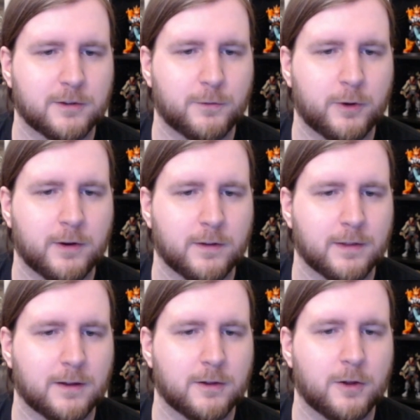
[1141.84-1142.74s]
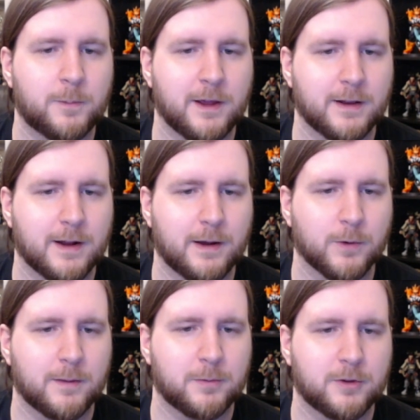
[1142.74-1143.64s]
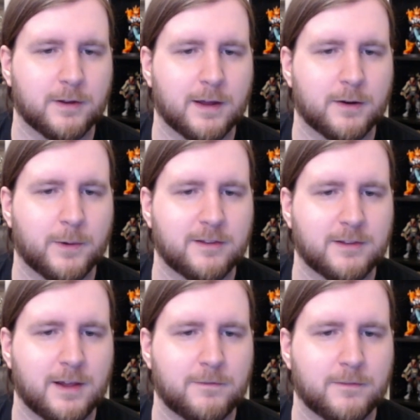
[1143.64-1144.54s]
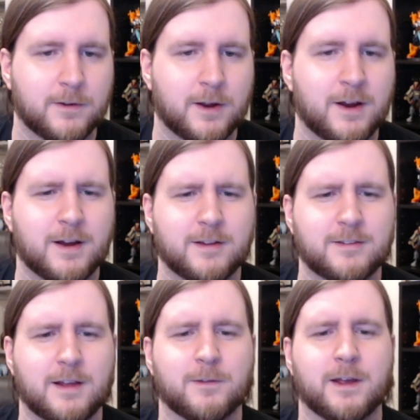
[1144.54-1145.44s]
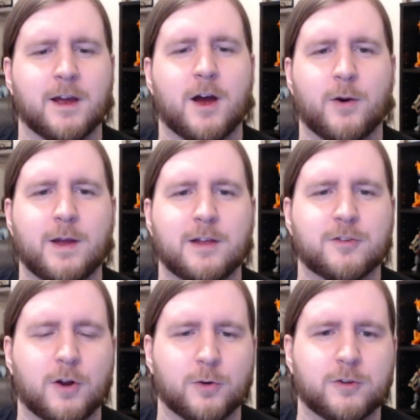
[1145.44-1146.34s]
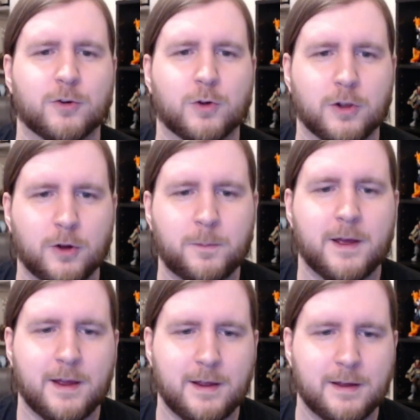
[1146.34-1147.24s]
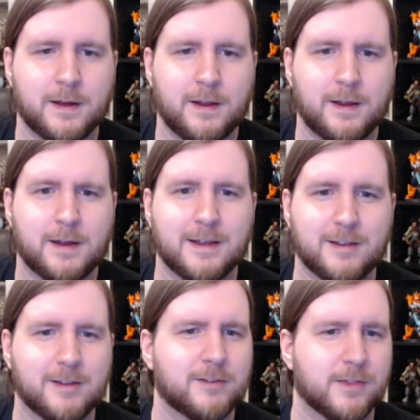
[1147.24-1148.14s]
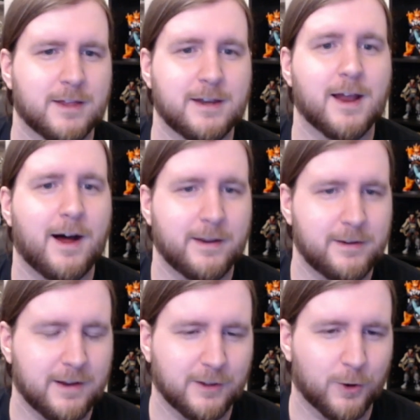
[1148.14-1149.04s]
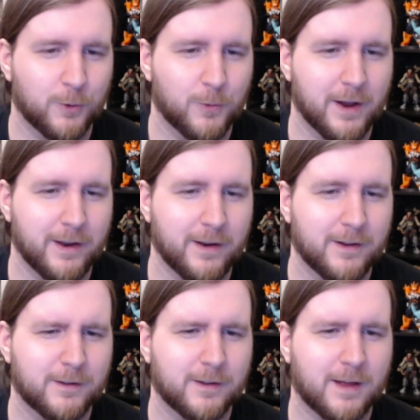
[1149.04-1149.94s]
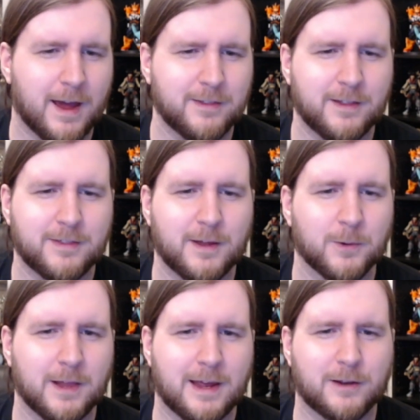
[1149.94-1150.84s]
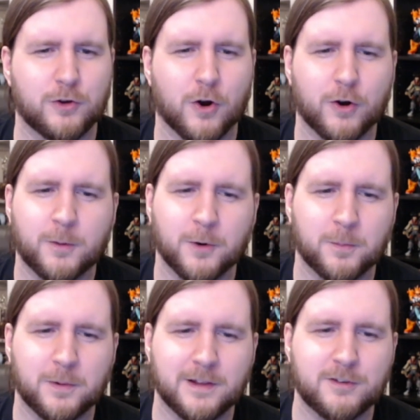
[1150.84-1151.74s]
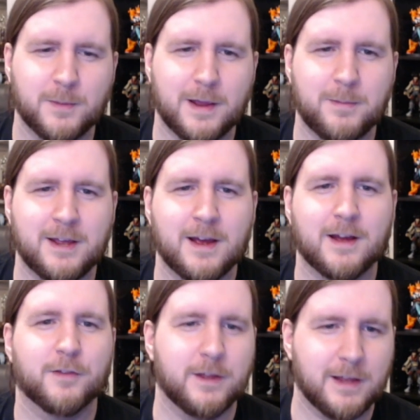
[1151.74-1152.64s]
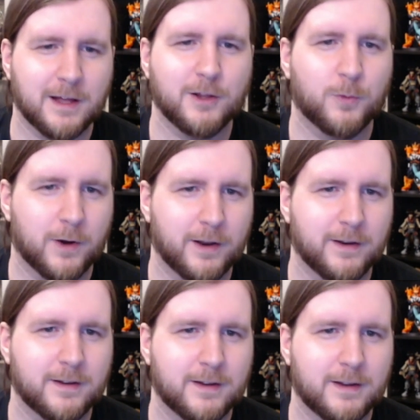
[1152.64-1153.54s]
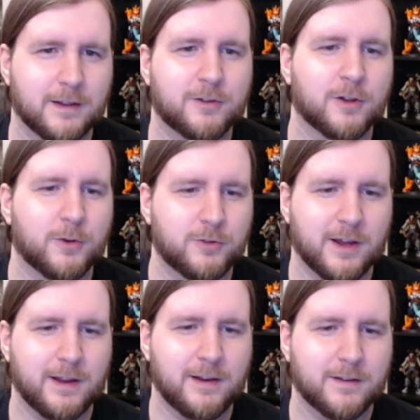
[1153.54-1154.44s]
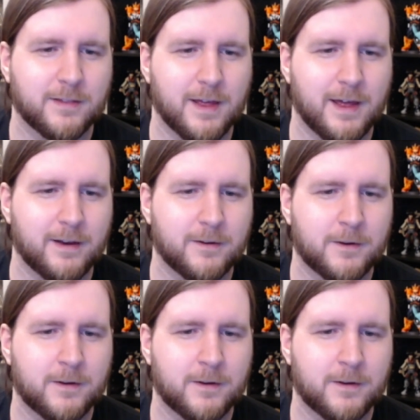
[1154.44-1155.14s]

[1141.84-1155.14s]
of Huda that Clope and I were able to get away safe safely. Okay, so no, so Clope is the non-yellow one. I think they were like dark purplish, maybe. The yellow one is Cloche then,